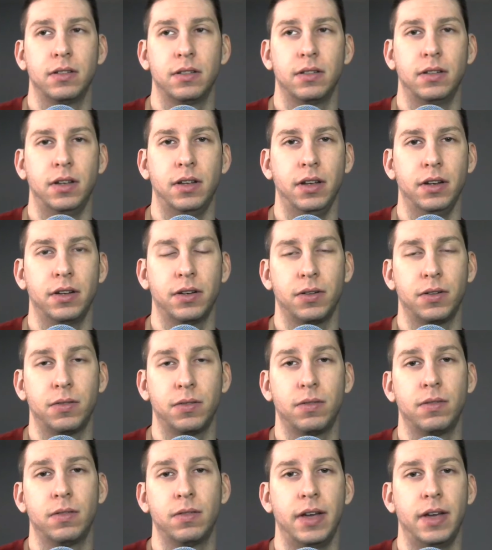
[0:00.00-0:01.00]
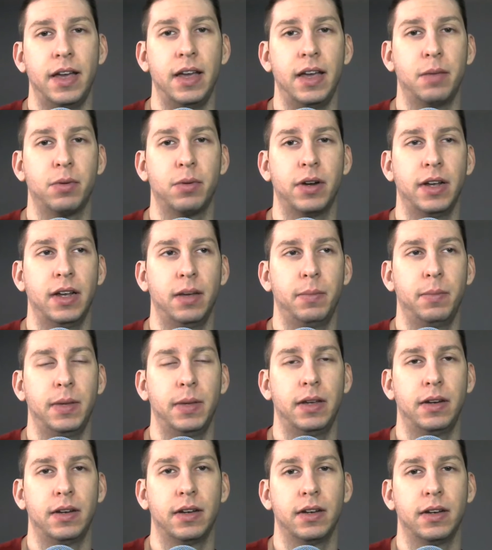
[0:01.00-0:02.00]
you know, Abraham
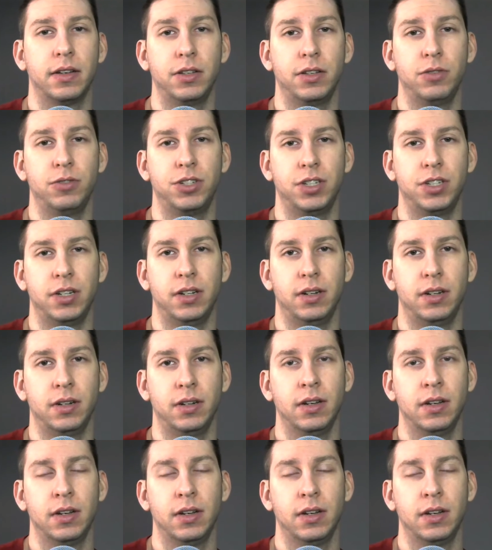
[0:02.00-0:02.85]
and Eugene,